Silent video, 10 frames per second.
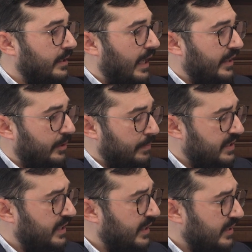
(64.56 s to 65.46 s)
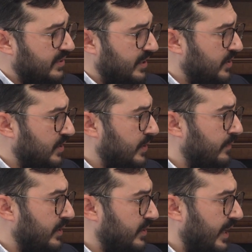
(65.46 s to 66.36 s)
And there are particular sections of
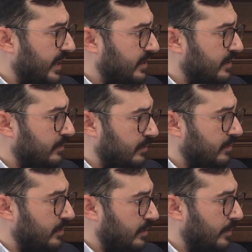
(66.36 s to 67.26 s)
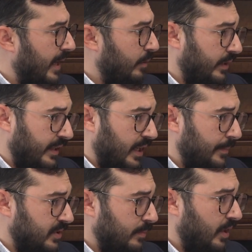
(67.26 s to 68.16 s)
this act, and the main one that
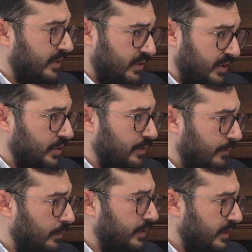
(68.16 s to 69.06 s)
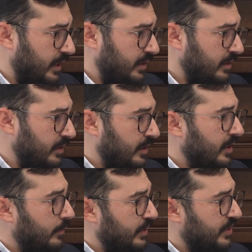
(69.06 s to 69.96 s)
comes to mind is section 14,
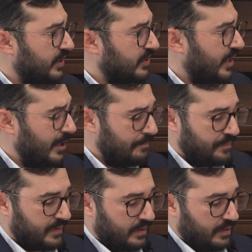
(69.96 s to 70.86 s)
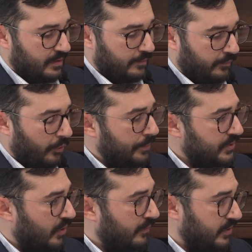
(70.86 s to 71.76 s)
which says that forms
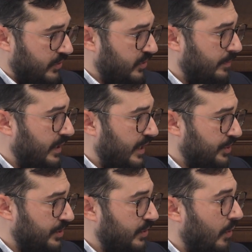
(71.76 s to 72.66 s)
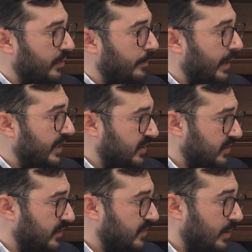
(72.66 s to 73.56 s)
of discrimination on the
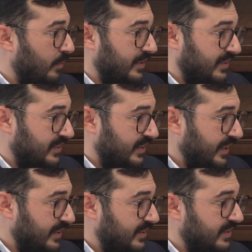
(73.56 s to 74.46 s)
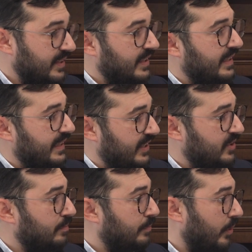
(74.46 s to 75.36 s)
basis of someone's sex is
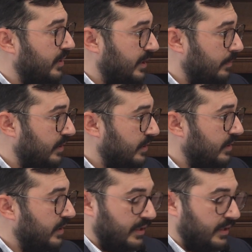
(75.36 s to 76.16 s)
prohibited.